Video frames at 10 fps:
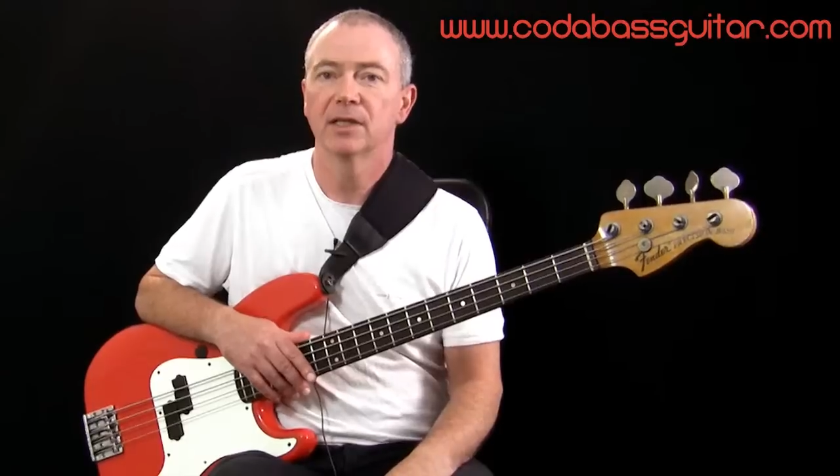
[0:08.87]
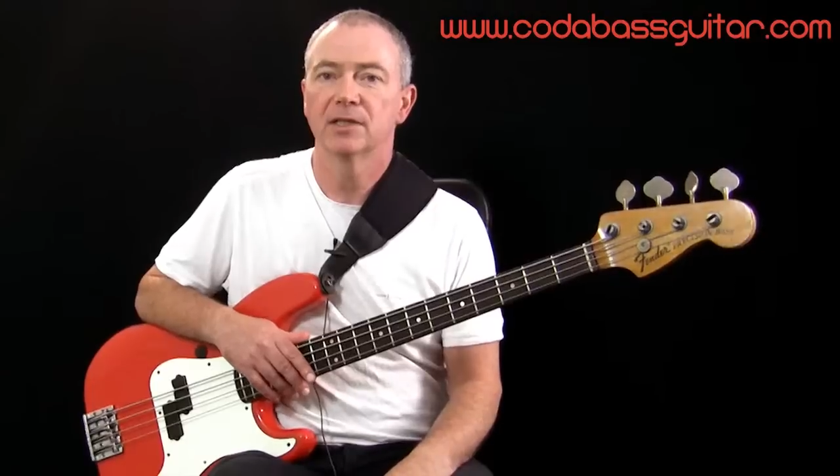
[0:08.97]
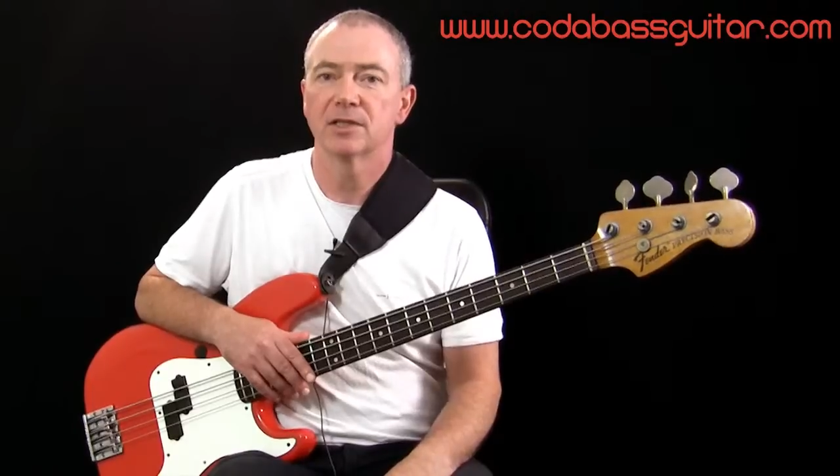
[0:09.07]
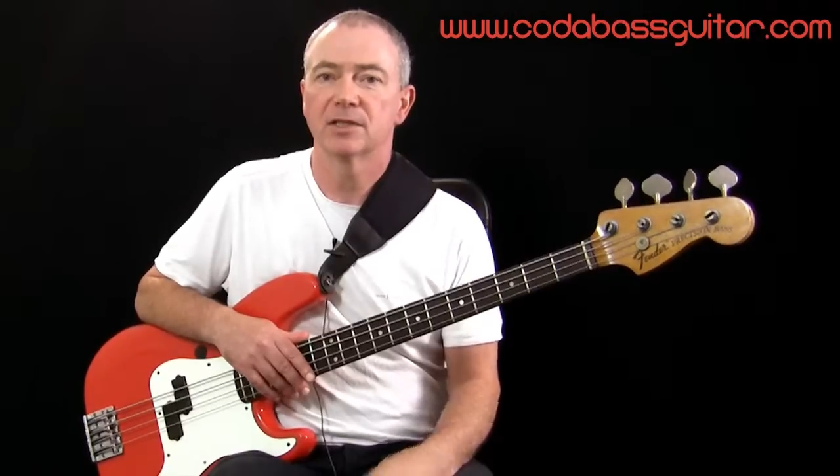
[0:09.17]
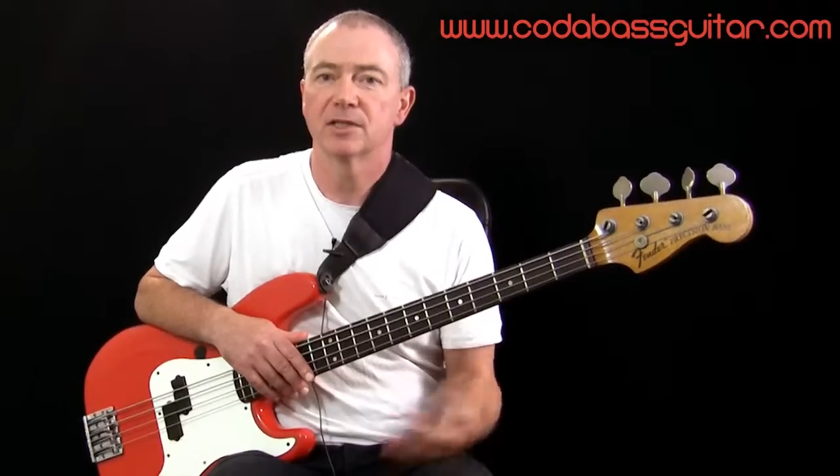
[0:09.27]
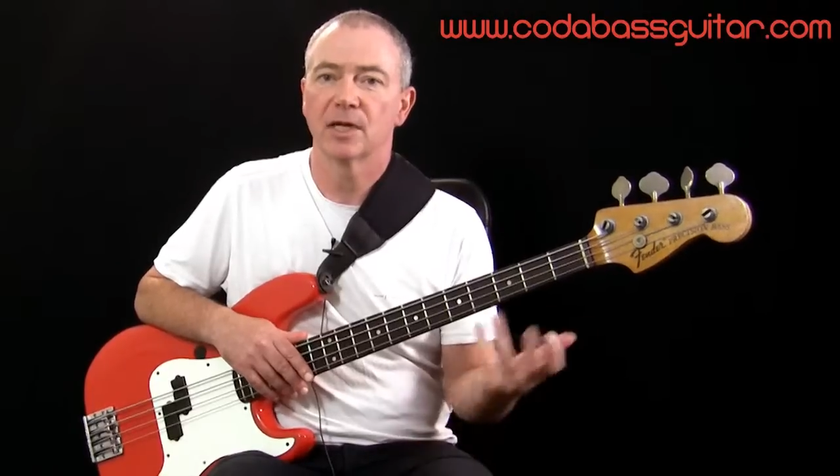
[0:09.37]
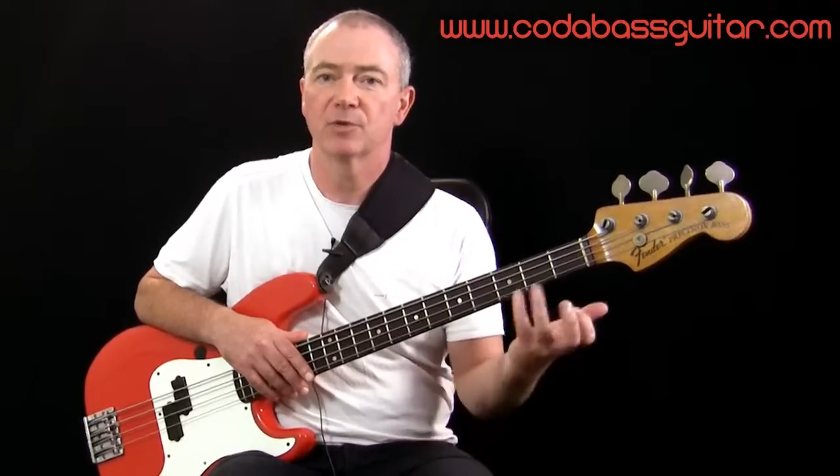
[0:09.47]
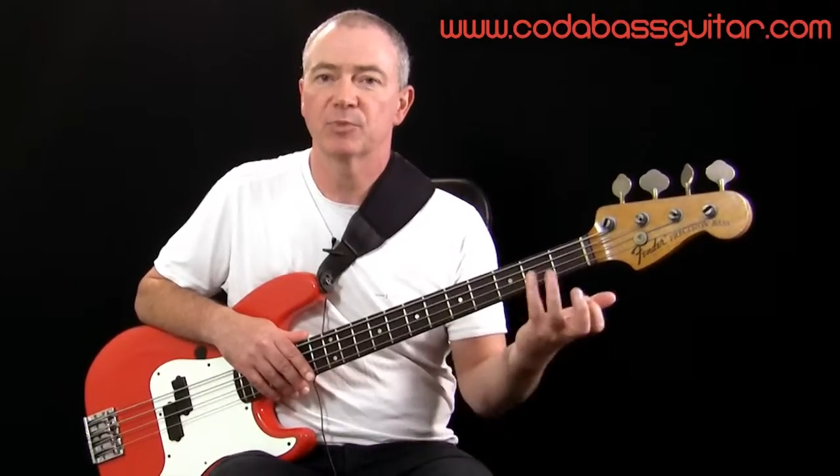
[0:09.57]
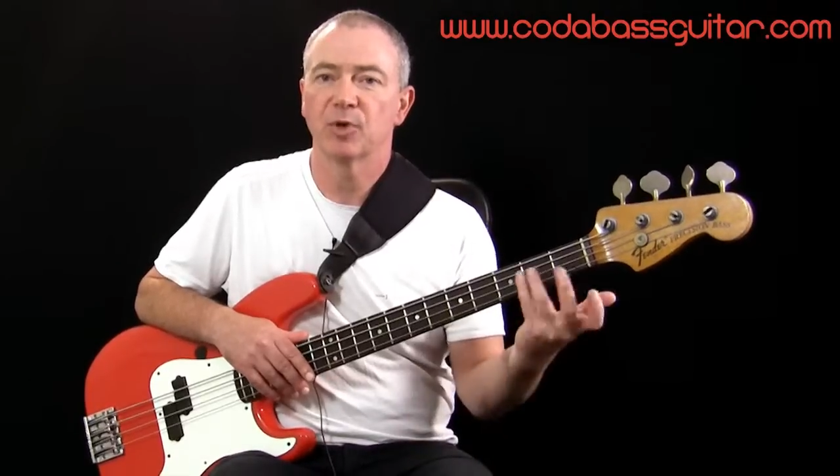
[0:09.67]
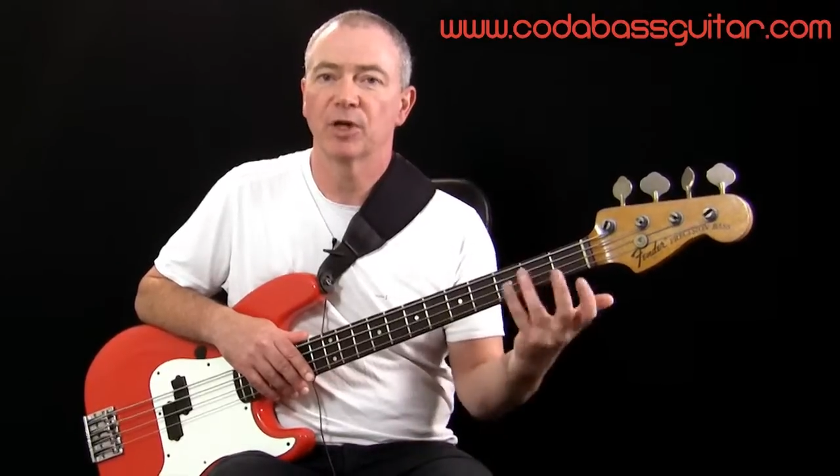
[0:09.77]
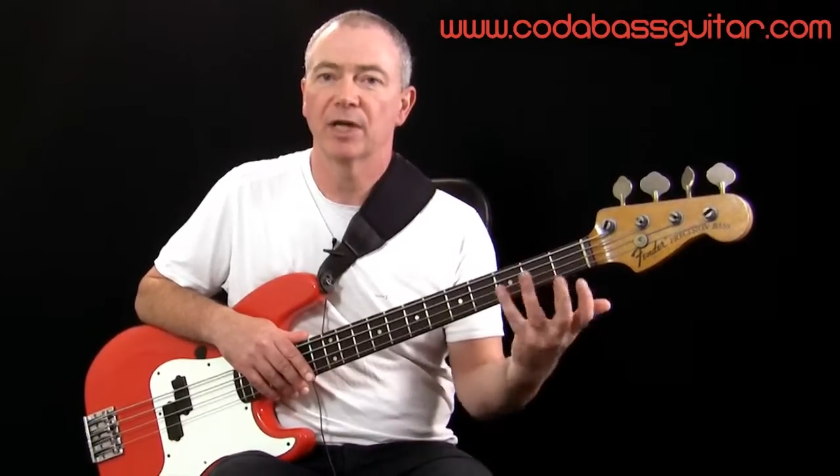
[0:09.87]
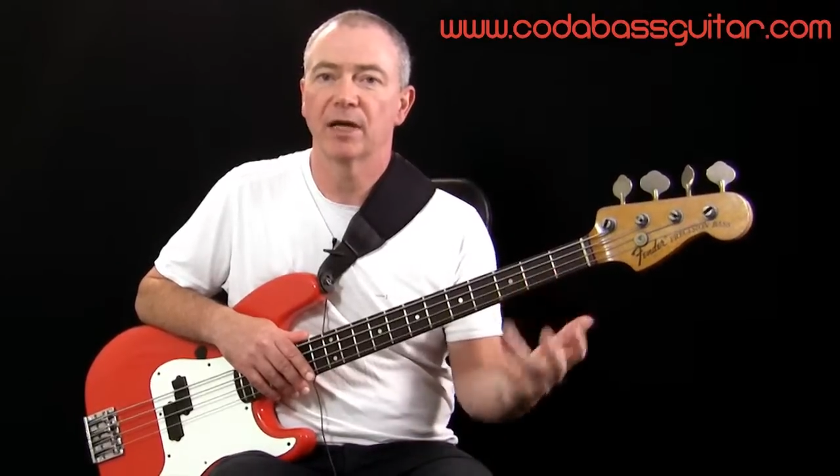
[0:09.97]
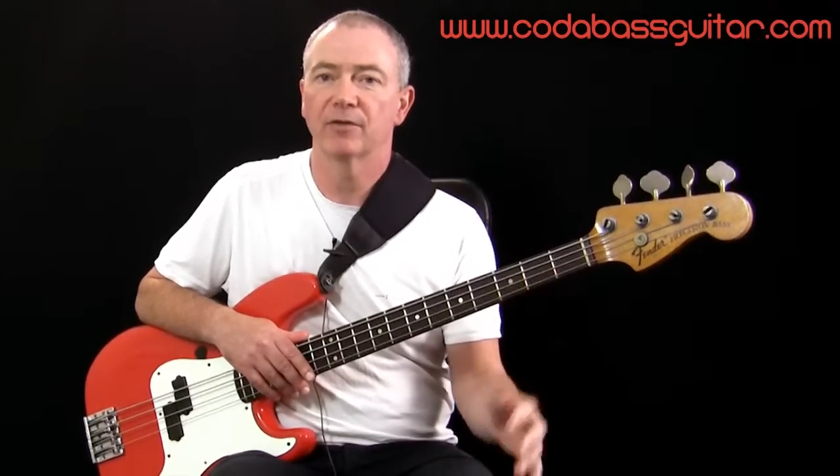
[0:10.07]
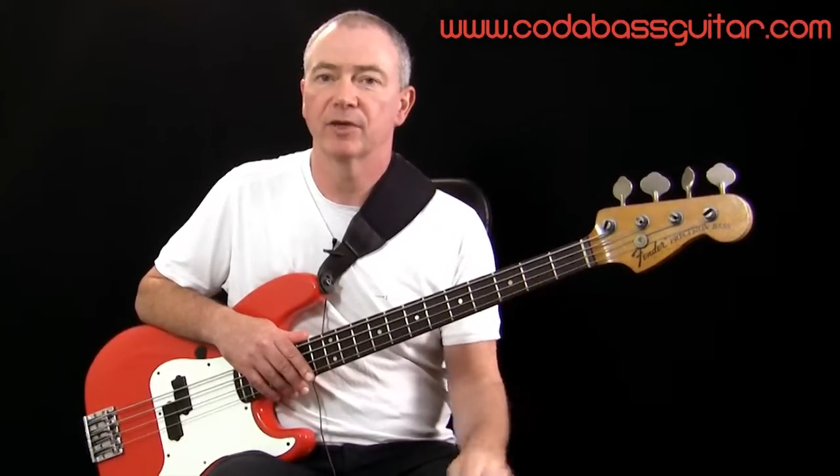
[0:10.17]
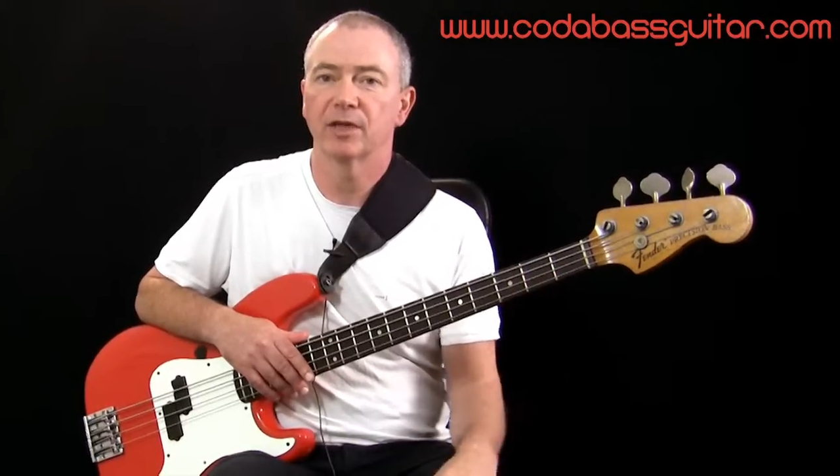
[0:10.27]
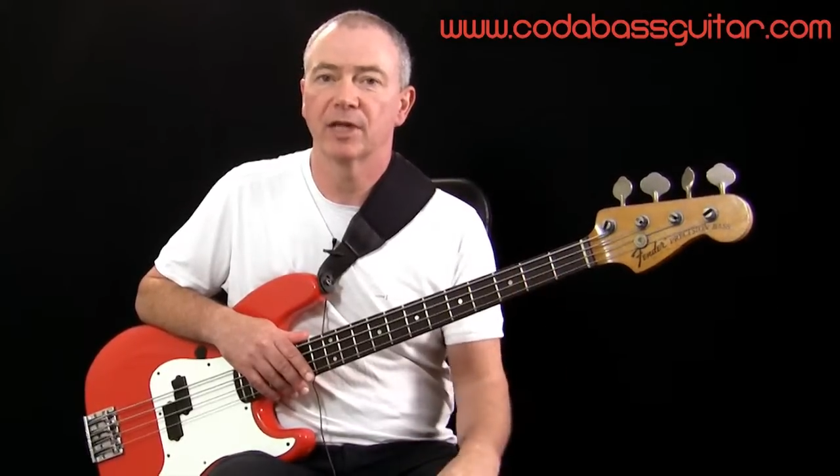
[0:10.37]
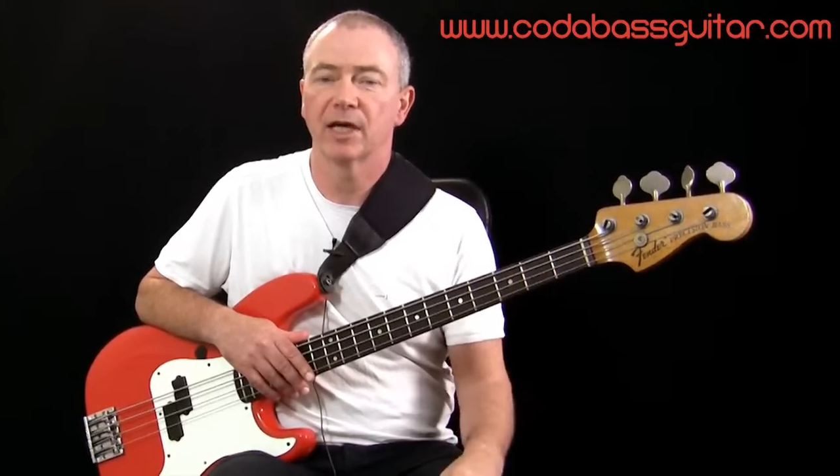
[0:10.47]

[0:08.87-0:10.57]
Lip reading: As you can see, I was pointing out that you